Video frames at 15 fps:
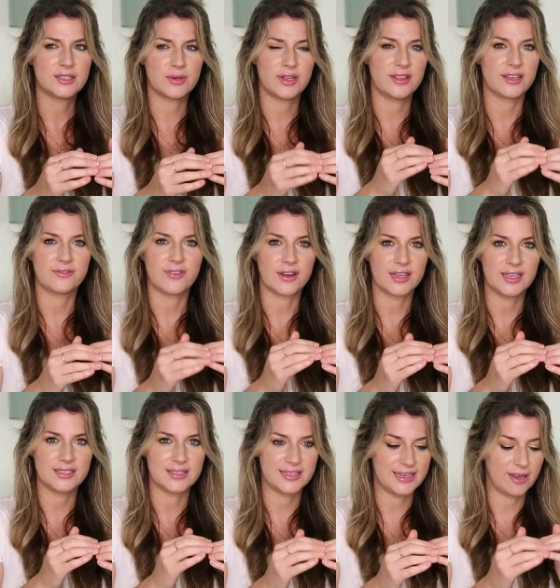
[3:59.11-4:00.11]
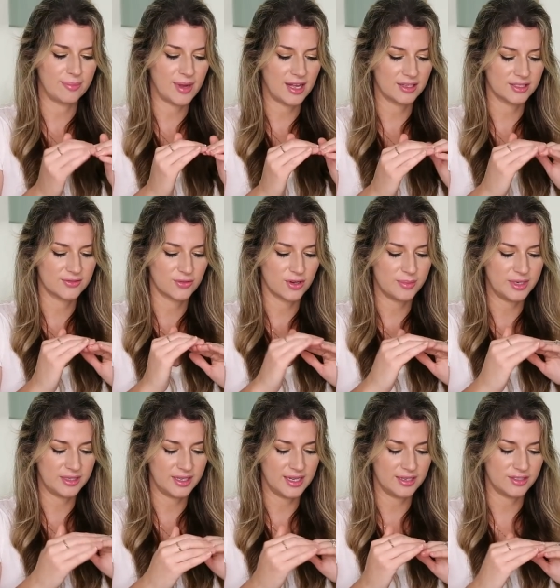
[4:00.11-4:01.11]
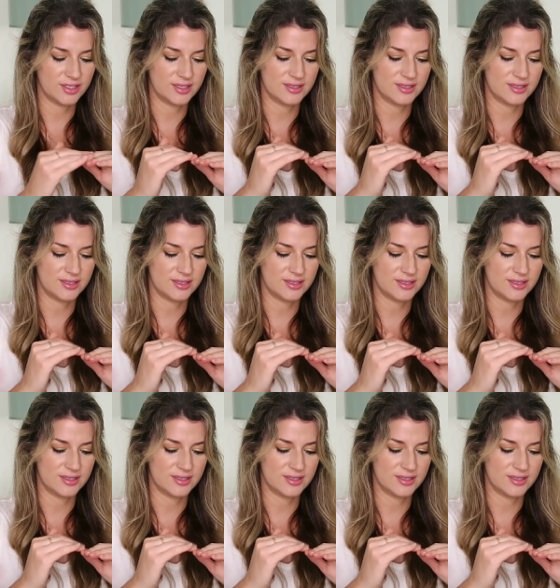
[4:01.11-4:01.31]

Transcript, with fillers: do anything funky to the nail polish formula. It